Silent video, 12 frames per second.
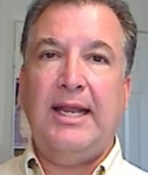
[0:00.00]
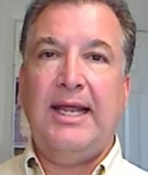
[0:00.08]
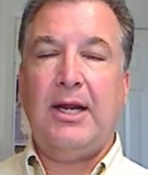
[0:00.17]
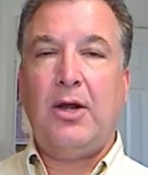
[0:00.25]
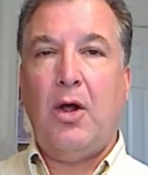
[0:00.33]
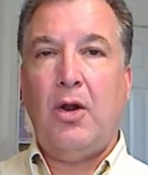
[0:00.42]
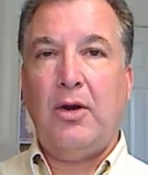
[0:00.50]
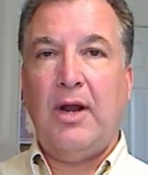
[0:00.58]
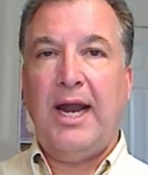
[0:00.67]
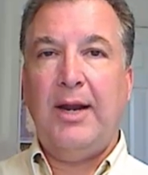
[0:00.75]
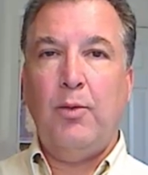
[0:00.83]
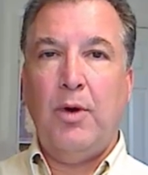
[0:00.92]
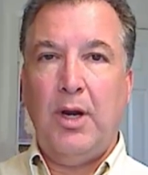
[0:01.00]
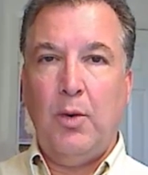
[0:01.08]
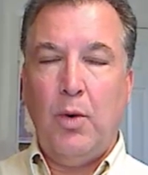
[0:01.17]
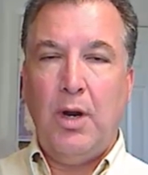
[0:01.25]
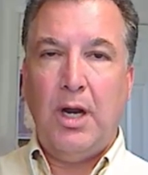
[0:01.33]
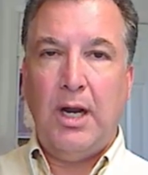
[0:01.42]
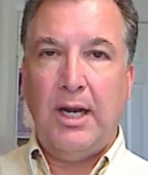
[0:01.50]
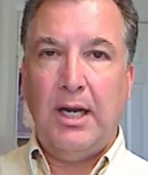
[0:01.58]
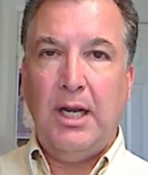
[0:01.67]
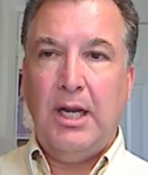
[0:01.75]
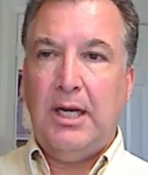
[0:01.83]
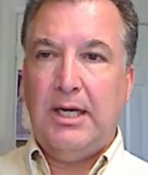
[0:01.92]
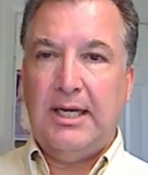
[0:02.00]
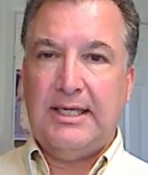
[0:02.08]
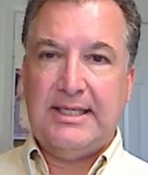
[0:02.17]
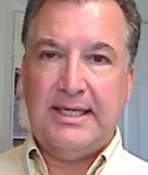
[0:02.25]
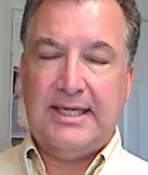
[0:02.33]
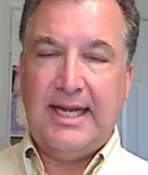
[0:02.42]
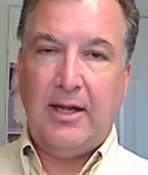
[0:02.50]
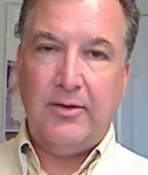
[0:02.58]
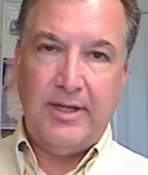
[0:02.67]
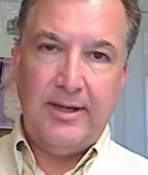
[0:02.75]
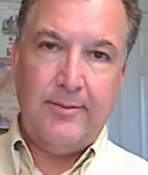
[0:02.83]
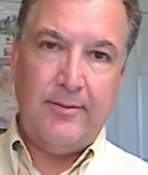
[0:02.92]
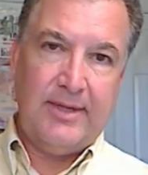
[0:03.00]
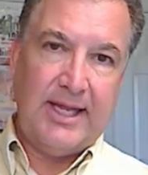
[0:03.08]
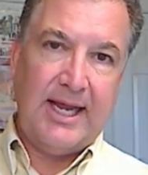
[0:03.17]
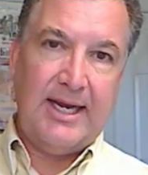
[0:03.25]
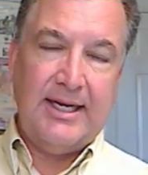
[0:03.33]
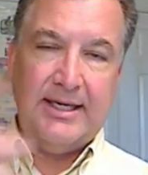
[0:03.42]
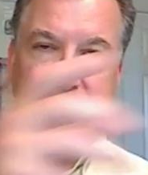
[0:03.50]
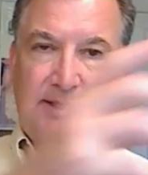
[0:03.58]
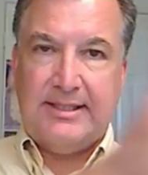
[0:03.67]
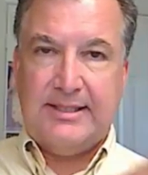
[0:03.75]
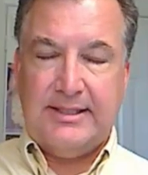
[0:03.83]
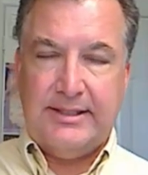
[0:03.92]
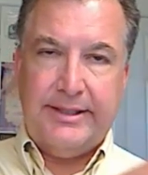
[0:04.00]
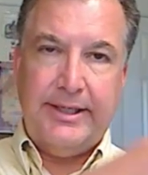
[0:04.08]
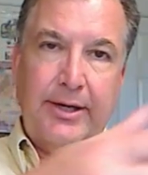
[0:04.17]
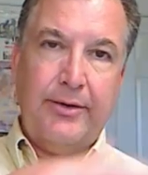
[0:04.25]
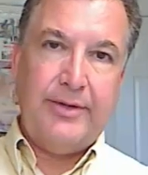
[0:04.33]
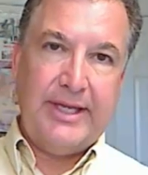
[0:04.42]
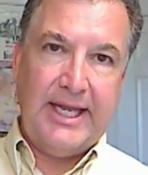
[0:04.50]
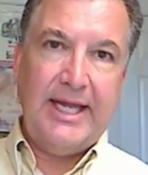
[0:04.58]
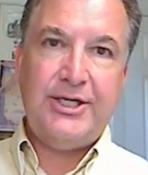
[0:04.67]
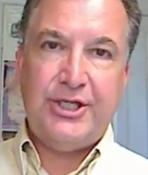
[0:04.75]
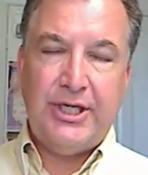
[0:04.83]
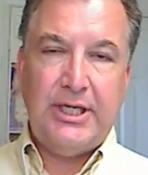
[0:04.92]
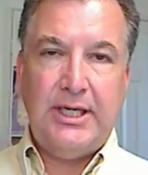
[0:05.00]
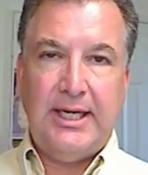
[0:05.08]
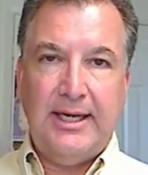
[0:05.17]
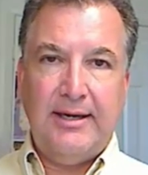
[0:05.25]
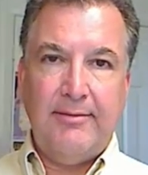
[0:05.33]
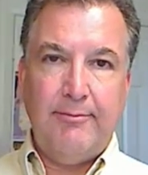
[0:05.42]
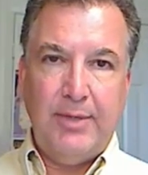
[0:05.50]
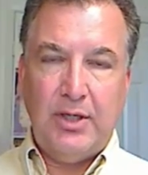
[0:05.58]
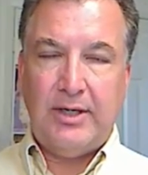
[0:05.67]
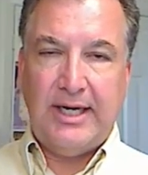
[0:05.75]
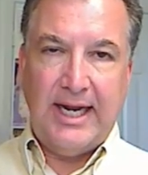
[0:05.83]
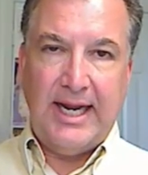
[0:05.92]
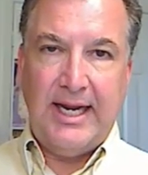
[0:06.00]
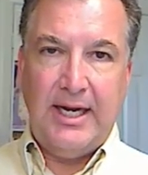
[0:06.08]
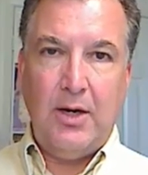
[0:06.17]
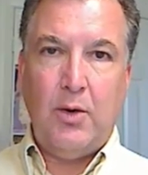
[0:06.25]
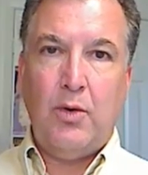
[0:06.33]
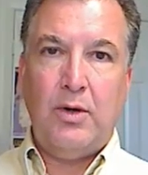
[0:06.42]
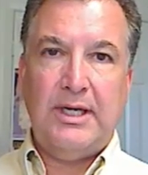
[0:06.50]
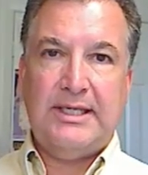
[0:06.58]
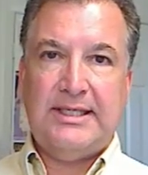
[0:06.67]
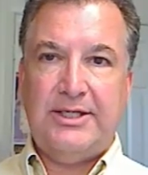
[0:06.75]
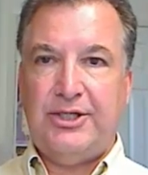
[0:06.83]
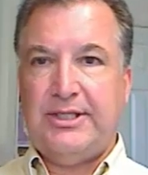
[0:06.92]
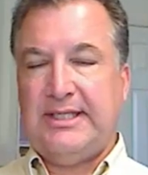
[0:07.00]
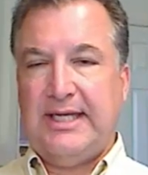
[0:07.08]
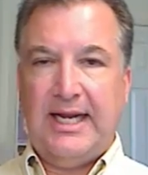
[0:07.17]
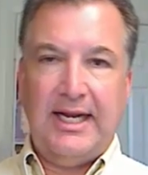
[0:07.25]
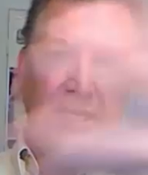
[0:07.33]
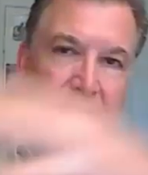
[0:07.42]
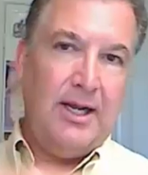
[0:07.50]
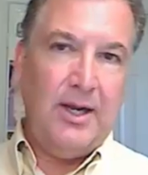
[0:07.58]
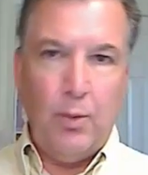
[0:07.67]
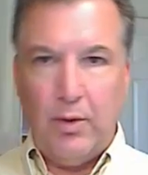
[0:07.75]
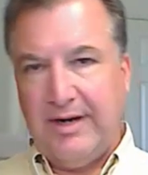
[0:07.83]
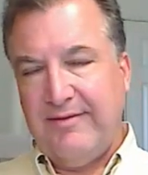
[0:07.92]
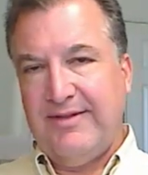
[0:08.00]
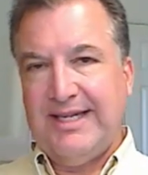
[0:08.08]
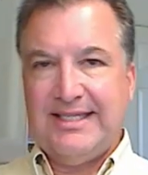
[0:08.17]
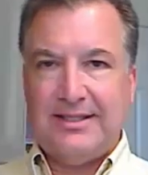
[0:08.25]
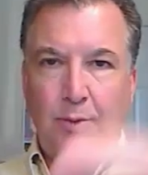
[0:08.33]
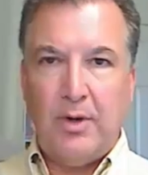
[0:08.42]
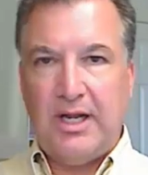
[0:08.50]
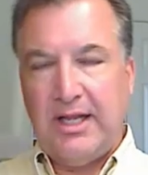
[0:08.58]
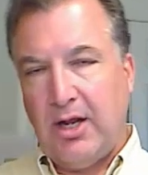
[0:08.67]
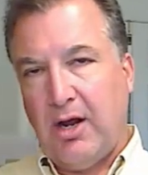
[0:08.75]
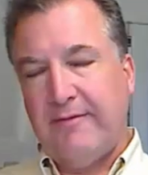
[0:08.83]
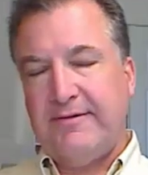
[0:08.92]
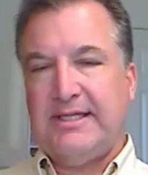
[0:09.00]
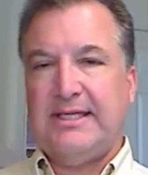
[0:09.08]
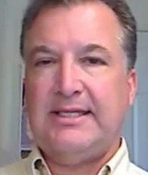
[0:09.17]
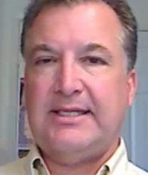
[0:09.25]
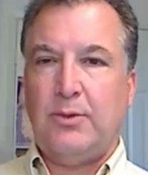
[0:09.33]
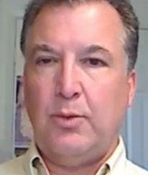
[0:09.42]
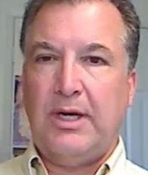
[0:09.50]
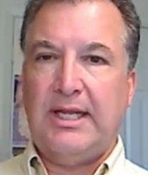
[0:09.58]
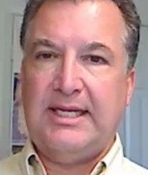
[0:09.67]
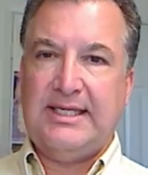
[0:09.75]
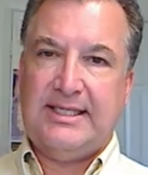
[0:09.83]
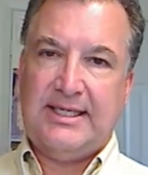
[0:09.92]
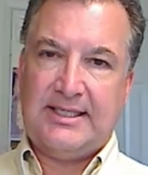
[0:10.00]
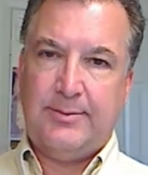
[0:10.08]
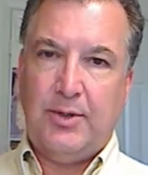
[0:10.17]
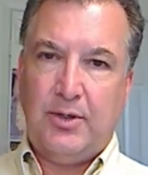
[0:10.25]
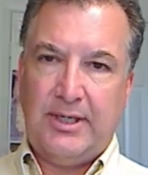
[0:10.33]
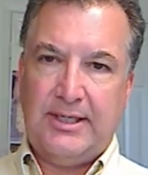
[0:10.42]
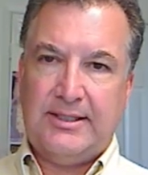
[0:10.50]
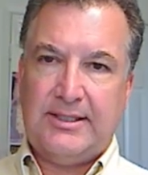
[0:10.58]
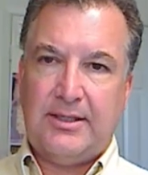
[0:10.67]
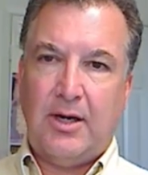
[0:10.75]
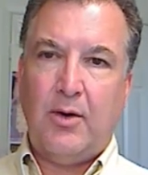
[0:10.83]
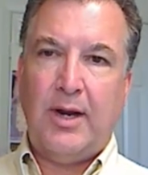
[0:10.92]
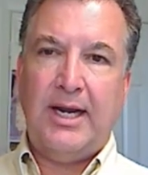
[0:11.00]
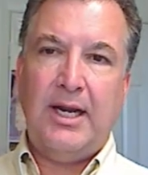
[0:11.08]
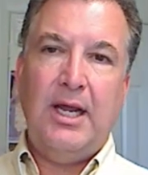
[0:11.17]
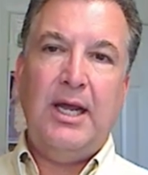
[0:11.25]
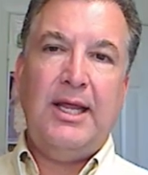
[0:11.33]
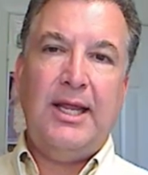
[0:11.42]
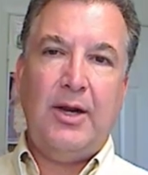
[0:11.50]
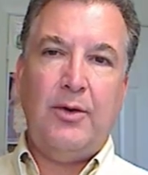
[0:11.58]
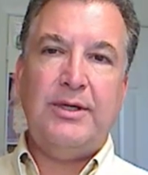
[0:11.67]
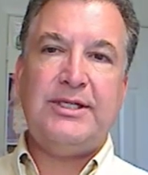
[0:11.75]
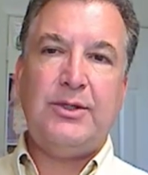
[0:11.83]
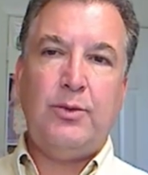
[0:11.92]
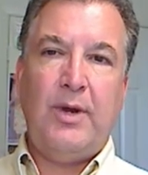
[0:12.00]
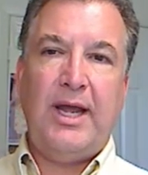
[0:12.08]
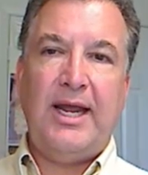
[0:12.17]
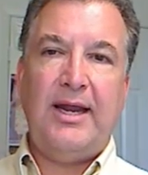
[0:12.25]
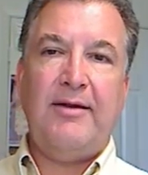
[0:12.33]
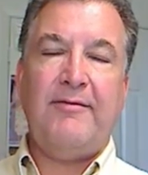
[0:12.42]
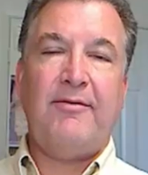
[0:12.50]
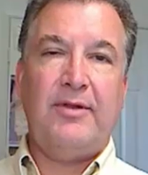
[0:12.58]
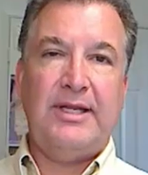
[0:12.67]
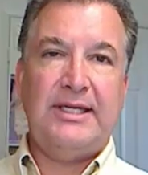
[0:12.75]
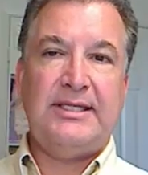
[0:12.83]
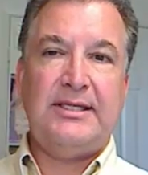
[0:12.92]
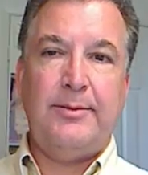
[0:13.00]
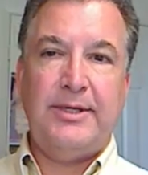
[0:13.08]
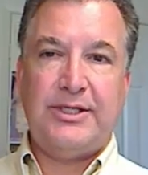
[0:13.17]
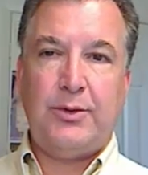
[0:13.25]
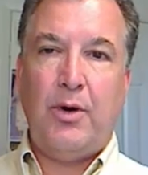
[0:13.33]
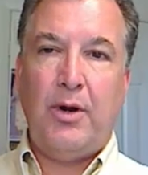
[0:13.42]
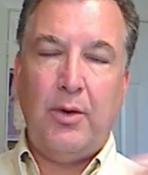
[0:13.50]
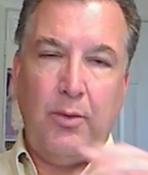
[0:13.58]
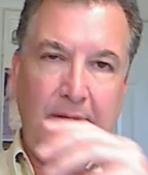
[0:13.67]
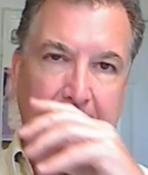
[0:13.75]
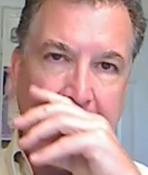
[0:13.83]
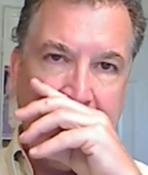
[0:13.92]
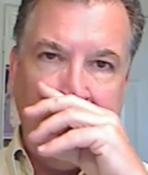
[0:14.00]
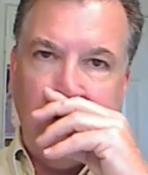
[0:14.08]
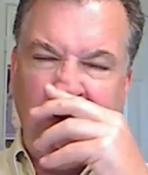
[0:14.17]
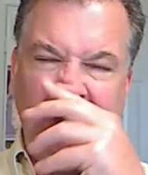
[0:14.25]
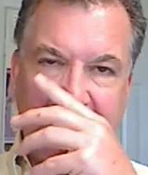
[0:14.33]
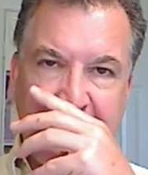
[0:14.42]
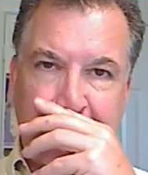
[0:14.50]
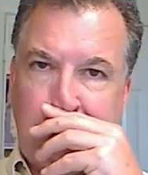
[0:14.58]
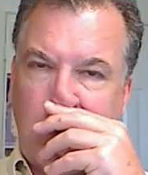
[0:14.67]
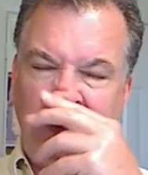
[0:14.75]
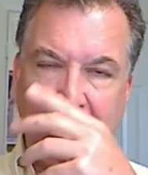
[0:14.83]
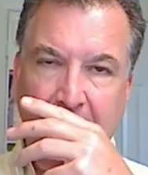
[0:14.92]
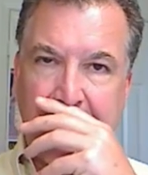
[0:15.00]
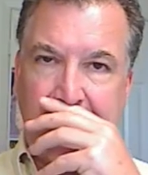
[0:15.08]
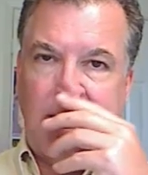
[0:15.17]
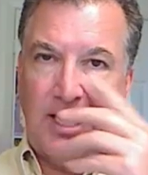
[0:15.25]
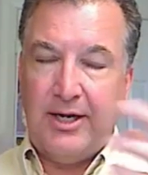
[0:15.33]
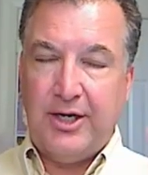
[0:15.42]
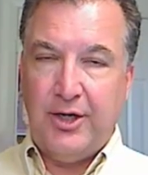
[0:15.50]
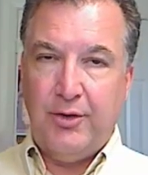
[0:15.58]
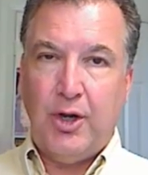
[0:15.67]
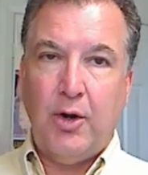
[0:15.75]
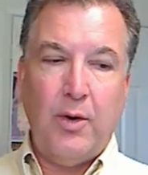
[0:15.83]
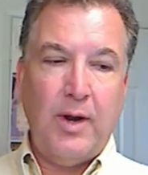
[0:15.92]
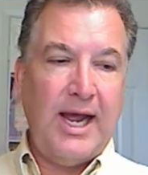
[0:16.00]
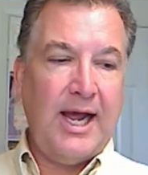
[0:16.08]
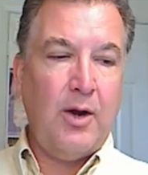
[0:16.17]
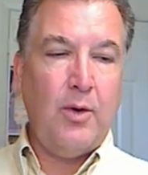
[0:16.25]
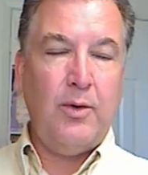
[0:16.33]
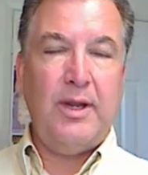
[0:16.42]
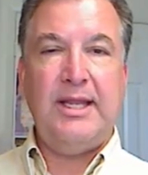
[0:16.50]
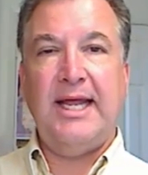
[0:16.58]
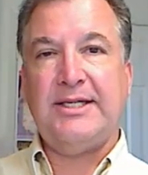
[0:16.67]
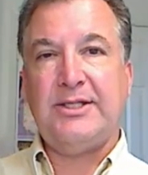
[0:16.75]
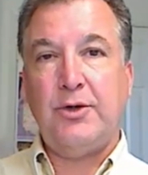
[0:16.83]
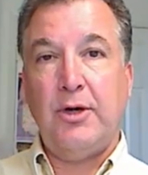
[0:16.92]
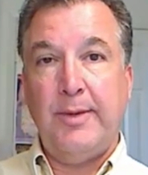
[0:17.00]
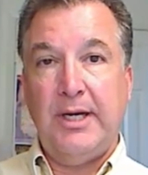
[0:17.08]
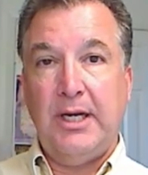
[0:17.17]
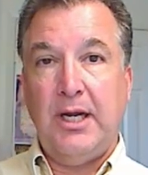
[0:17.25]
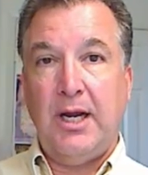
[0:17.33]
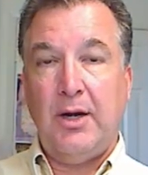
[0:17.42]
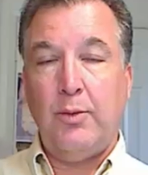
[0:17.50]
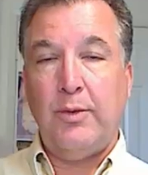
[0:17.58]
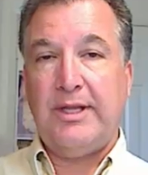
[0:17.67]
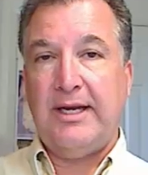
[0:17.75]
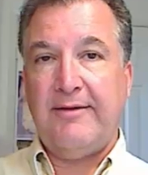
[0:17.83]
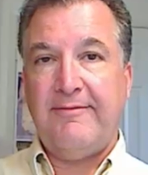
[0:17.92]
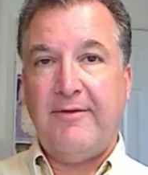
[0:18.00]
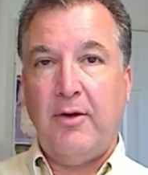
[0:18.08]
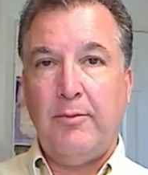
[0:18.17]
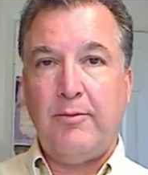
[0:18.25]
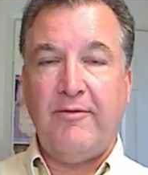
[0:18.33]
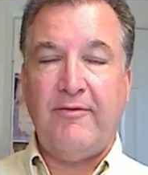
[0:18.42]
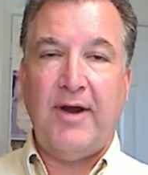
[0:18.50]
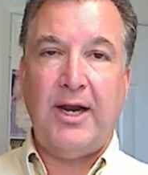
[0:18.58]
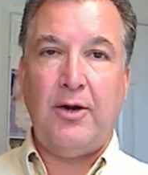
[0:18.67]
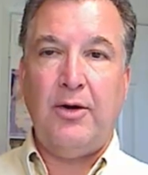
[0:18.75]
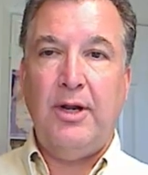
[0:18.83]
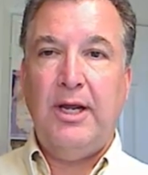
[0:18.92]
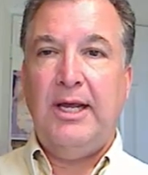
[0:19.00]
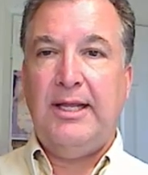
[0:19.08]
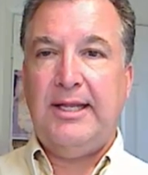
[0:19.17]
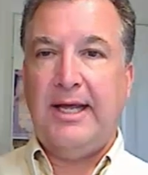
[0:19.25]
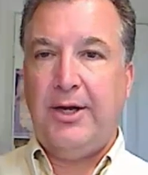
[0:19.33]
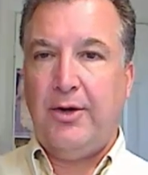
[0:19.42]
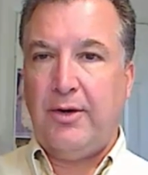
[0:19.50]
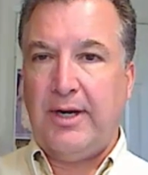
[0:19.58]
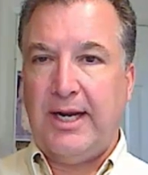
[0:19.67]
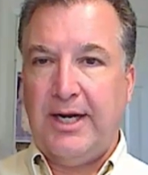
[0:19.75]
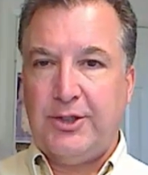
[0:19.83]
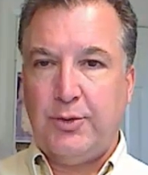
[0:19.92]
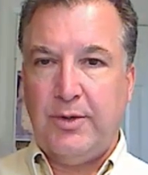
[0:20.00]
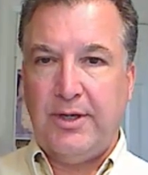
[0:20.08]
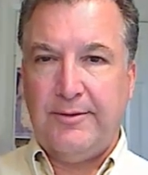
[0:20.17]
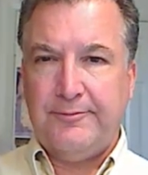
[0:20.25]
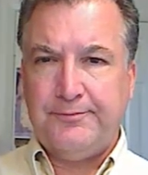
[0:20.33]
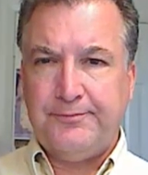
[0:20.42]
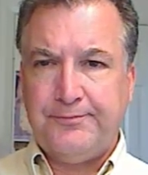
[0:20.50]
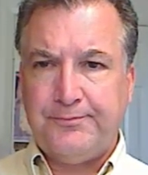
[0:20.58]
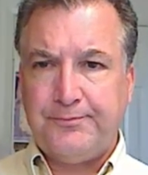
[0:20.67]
and they call 911, does it tell them that it's, the kitchen in building A, or does it just say one of the offices in one of these 6 buildings? All right, there is a way for this to be squared away. Make sure that you know how that's going to be done with any phone provider that you're engaged with.